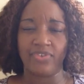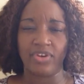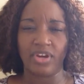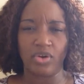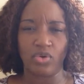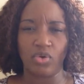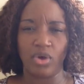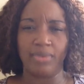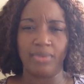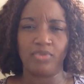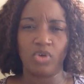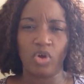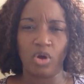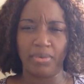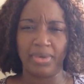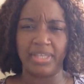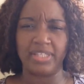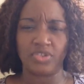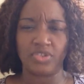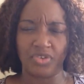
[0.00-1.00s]
you don't know a
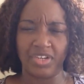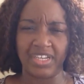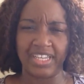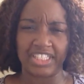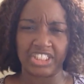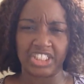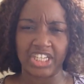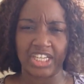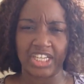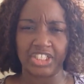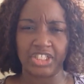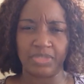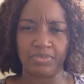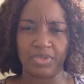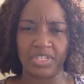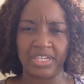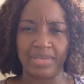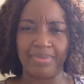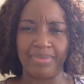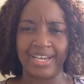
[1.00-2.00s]
come into relationship
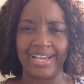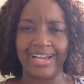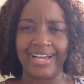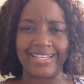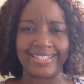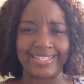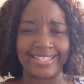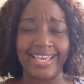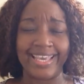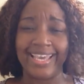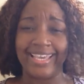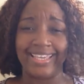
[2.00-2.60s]
with him because